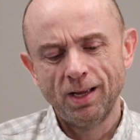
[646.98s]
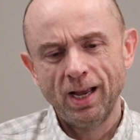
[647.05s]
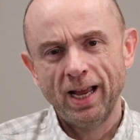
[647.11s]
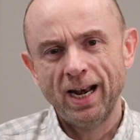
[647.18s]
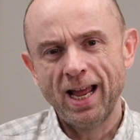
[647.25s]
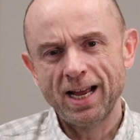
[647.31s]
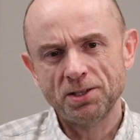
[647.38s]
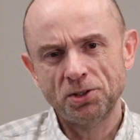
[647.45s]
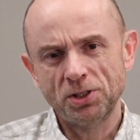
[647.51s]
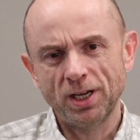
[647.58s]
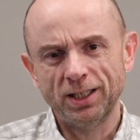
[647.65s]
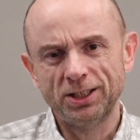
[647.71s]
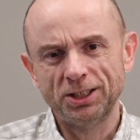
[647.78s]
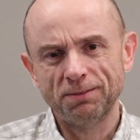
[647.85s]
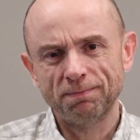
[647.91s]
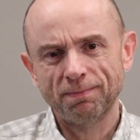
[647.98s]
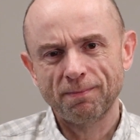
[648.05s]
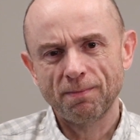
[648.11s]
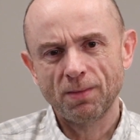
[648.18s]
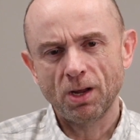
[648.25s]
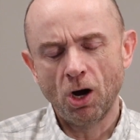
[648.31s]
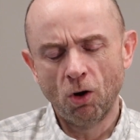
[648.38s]
And as such,
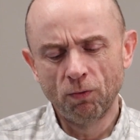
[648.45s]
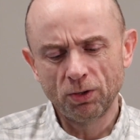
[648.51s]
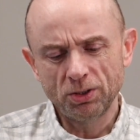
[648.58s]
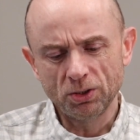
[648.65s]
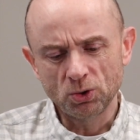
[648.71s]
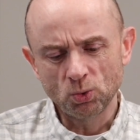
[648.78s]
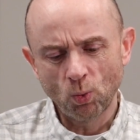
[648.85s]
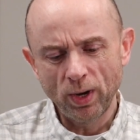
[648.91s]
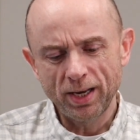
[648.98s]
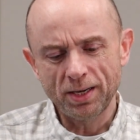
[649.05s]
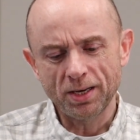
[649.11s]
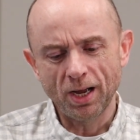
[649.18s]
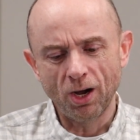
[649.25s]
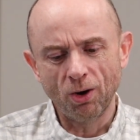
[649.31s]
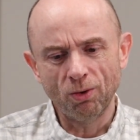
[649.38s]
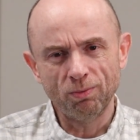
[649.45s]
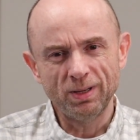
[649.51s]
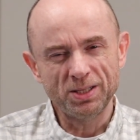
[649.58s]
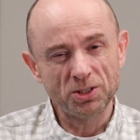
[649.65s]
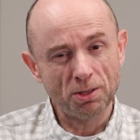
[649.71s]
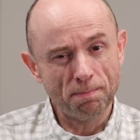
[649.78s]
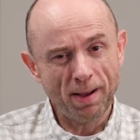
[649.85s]
Overton's window
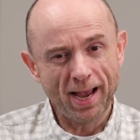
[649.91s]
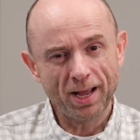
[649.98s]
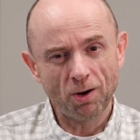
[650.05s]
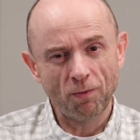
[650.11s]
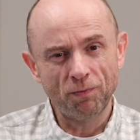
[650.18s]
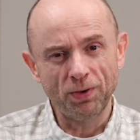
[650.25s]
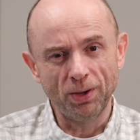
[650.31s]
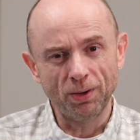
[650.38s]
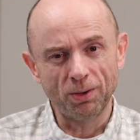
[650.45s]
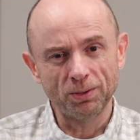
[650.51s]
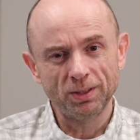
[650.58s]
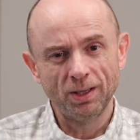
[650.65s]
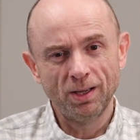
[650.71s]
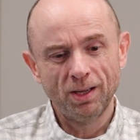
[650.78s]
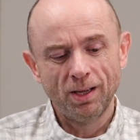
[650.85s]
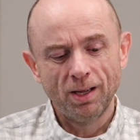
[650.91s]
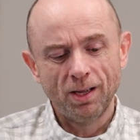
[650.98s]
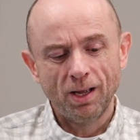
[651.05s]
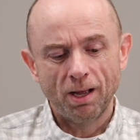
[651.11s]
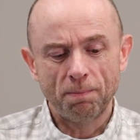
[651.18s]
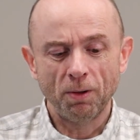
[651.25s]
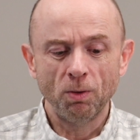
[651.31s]
is the battlefield
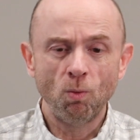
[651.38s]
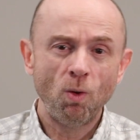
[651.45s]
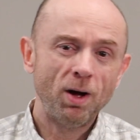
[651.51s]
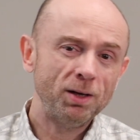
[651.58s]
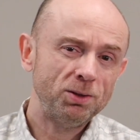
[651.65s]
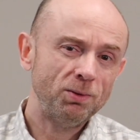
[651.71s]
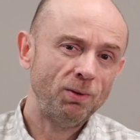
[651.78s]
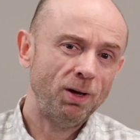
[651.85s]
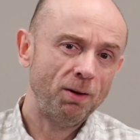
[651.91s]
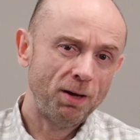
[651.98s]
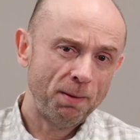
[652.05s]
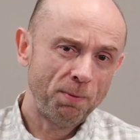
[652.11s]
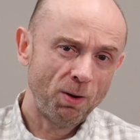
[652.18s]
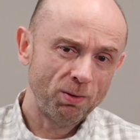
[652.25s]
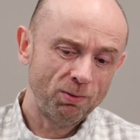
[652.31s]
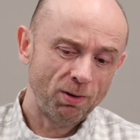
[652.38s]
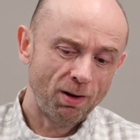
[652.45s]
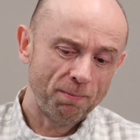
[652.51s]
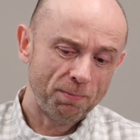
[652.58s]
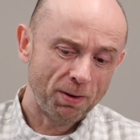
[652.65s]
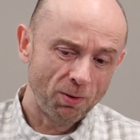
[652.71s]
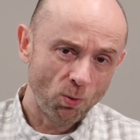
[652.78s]

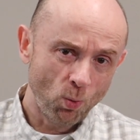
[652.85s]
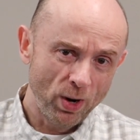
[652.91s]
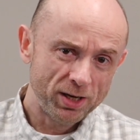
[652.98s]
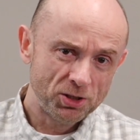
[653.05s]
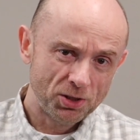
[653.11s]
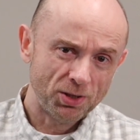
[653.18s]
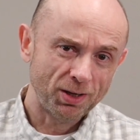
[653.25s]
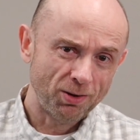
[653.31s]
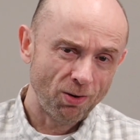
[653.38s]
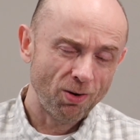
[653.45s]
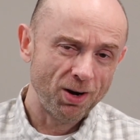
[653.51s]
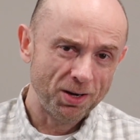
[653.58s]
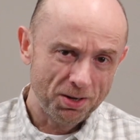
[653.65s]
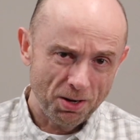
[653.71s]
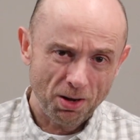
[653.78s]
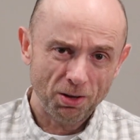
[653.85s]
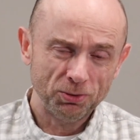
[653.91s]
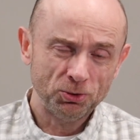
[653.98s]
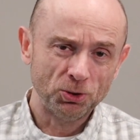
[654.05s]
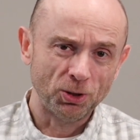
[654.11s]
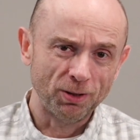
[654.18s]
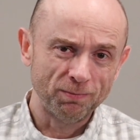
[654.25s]
upon which the current
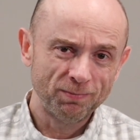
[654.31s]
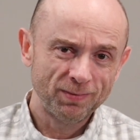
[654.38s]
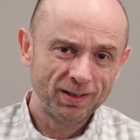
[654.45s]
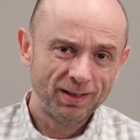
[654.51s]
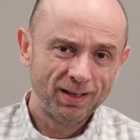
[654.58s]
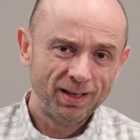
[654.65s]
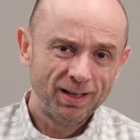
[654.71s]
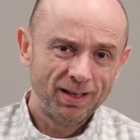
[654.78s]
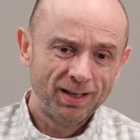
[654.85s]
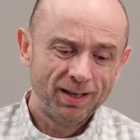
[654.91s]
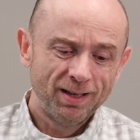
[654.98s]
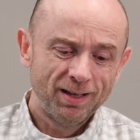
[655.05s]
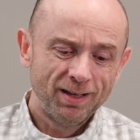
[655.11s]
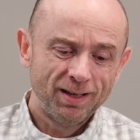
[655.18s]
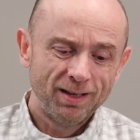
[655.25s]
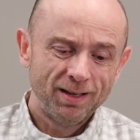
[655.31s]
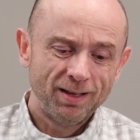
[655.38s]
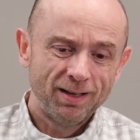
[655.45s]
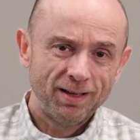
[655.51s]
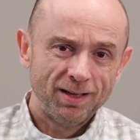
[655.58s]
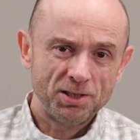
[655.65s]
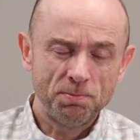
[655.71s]
culture
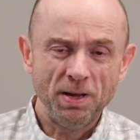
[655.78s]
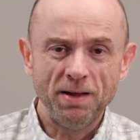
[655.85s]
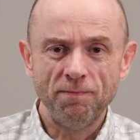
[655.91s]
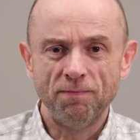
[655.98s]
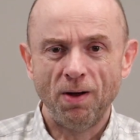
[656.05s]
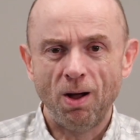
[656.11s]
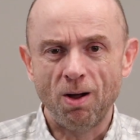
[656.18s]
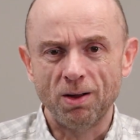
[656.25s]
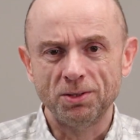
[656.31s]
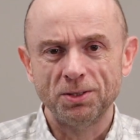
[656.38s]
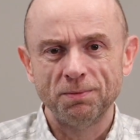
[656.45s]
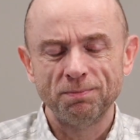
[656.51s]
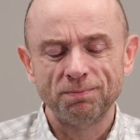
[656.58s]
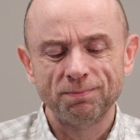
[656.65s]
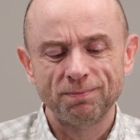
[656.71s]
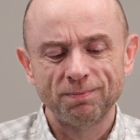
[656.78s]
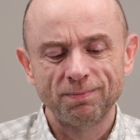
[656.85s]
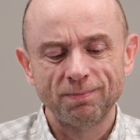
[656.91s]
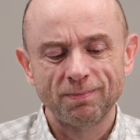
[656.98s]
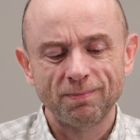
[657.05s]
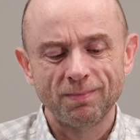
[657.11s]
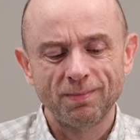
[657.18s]
is being fought.
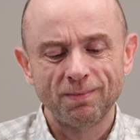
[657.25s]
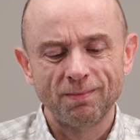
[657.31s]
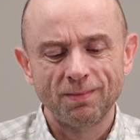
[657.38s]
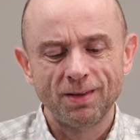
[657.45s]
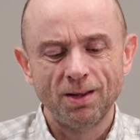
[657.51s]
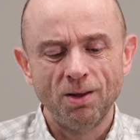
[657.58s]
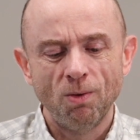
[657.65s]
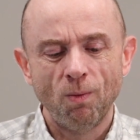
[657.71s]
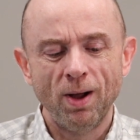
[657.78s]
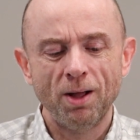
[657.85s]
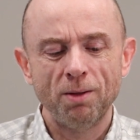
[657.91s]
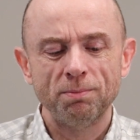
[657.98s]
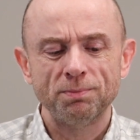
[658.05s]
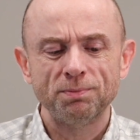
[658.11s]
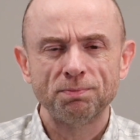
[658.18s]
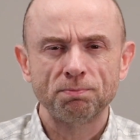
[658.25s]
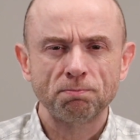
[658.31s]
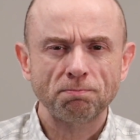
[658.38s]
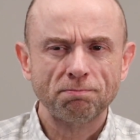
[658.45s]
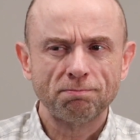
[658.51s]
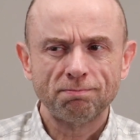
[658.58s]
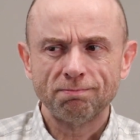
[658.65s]
Well,
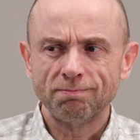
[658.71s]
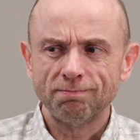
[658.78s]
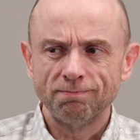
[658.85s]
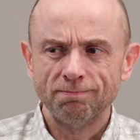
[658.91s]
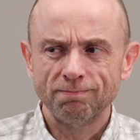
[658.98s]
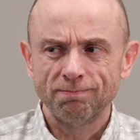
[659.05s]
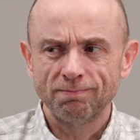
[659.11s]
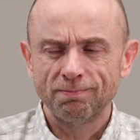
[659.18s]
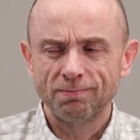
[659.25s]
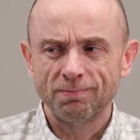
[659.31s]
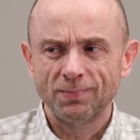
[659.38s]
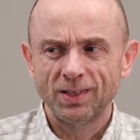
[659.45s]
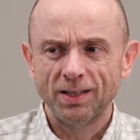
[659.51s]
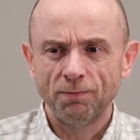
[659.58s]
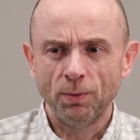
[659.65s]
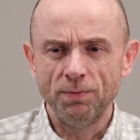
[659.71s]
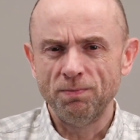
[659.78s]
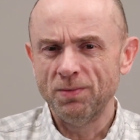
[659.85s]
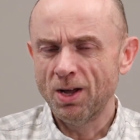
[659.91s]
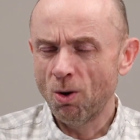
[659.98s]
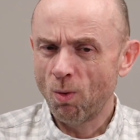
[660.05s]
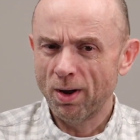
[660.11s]
if we
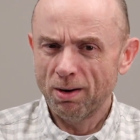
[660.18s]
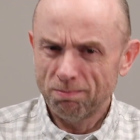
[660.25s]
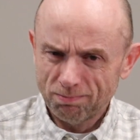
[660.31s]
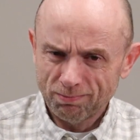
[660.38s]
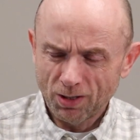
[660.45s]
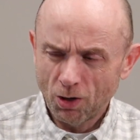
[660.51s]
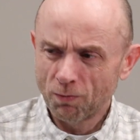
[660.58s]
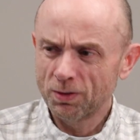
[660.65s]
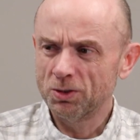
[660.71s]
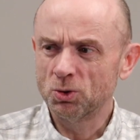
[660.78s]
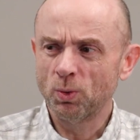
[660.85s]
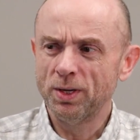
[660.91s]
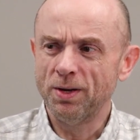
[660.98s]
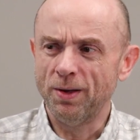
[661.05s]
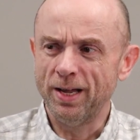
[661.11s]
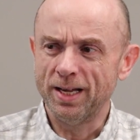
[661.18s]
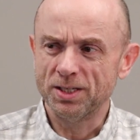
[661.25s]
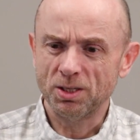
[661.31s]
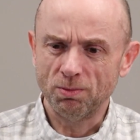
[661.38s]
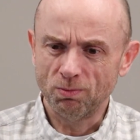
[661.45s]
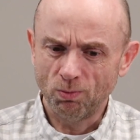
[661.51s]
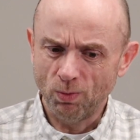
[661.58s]
know what Overton's window is
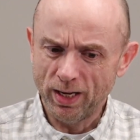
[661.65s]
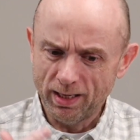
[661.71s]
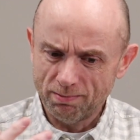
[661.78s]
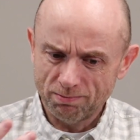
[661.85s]
and we